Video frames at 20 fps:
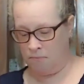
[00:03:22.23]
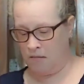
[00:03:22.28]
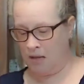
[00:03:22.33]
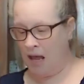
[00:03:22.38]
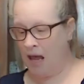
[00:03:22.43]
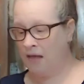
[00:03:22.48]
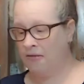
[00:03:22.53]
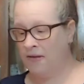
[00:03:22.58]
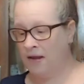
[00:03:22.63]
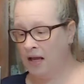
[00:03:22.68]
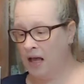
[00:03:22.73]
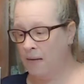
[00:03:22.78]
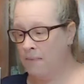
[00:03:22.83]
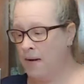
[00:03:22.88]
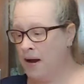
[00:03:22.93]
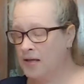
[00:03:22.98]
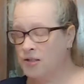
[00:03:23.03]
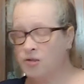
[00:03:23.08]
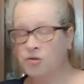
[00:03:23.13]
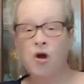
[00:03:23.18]
I think I
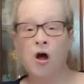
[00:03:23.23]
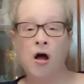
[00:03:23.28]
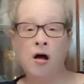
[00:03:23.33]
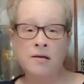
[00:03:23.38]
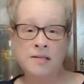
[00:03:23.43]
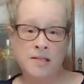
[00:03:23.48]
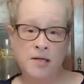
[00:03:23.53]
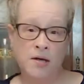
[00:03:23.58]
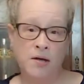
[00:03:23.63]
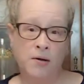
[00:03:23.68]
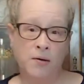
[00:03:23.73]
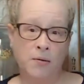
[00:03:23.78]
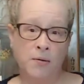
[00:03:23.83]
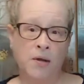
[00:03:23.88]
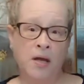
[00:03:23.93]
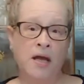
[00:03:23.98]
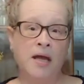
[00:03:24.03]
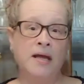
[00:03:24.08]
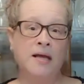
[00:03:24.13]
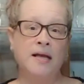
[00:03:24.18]
might also
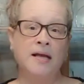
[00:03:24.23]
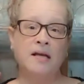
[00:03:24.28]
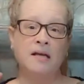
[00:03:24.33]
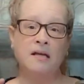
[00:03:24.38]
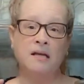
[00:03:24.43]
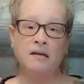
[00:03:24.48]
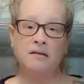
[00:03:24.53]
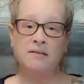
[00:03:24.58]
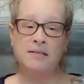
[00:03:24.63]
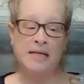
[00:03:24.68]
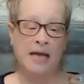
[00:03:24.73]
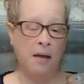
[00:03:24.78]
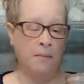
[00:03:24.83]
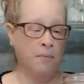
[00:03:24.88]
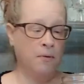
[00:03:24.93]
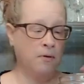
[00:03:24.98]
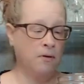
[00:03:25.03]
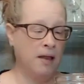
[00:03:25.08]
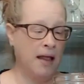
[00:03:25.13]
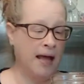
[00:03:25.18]
get a little
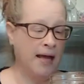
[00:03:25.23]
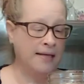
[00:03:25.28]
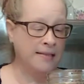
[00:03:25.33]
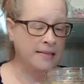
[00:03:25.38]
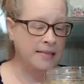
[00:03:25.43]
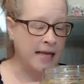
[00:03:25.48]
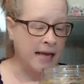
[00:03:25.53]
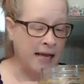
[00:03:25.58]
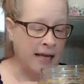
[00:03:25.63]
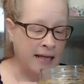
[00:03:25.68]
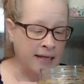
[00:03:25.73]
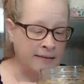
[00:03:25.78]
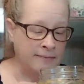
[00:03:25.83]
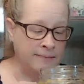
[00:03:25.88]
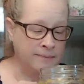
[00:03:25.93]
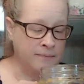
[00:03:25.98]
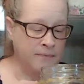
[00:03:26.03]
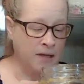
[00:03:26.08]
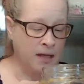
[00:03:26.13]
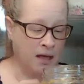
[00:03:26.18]
sample glass
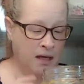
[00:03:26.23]
and